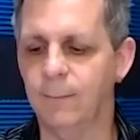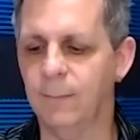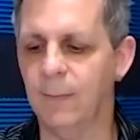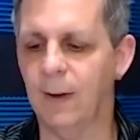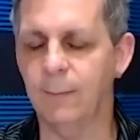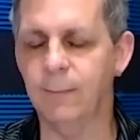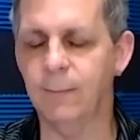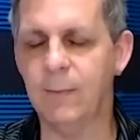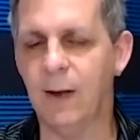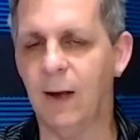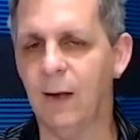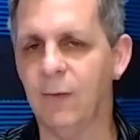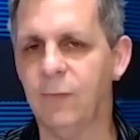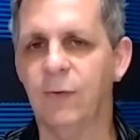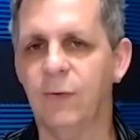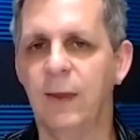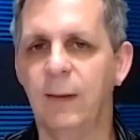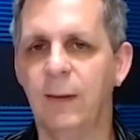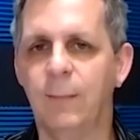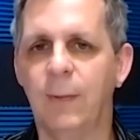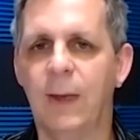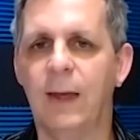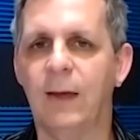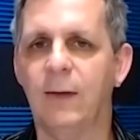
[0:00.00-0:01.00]
I'm, I'm
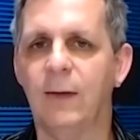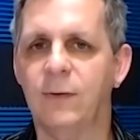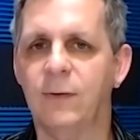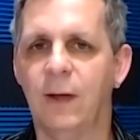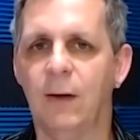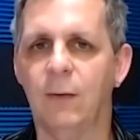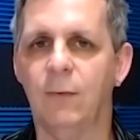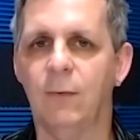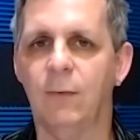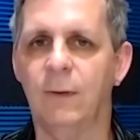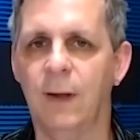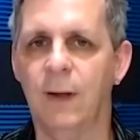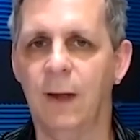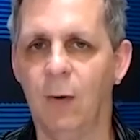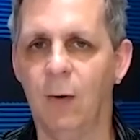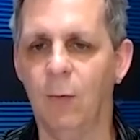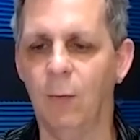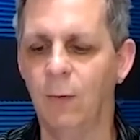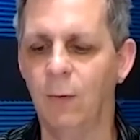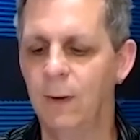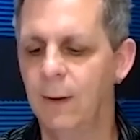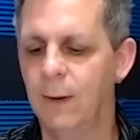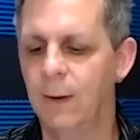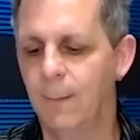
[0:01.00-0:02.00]
constantly amazed how,
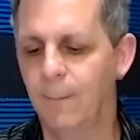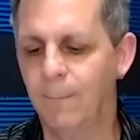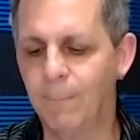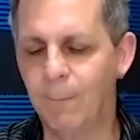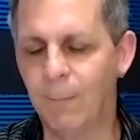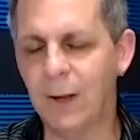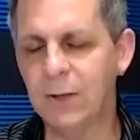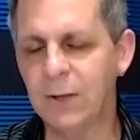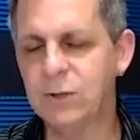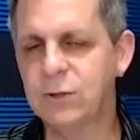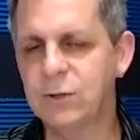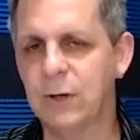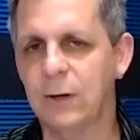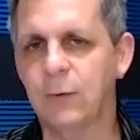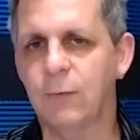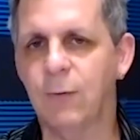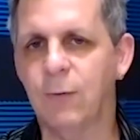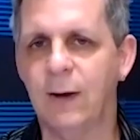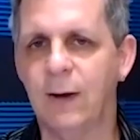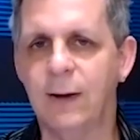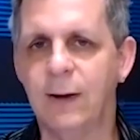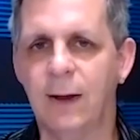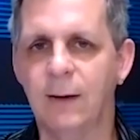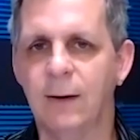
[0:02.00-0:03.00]
how much
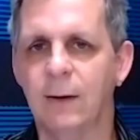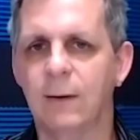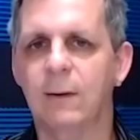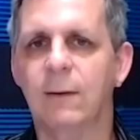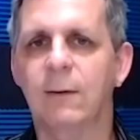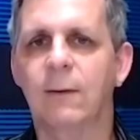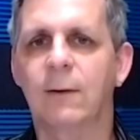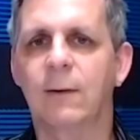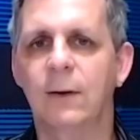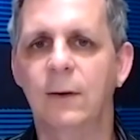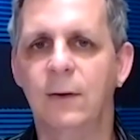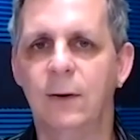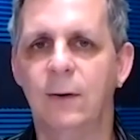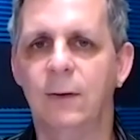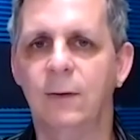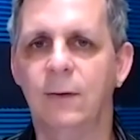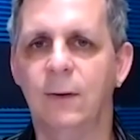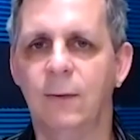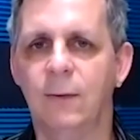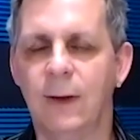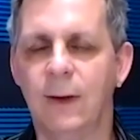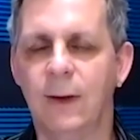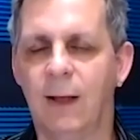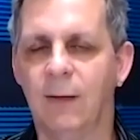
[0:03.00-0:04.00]
a great editor can
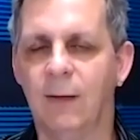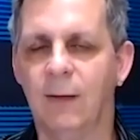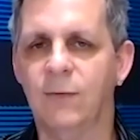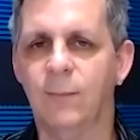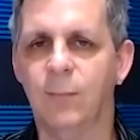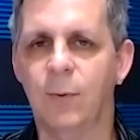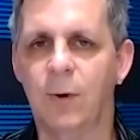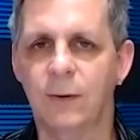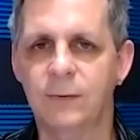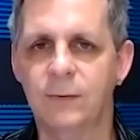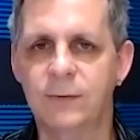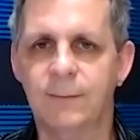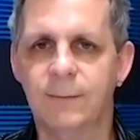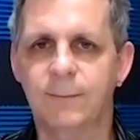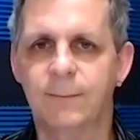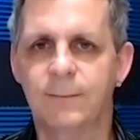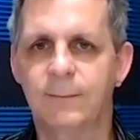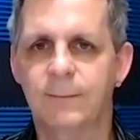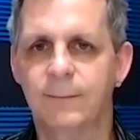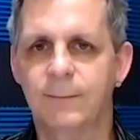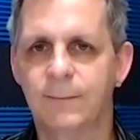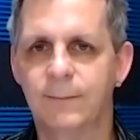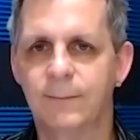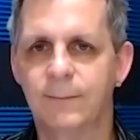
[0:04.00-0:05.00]
do to enhance a project.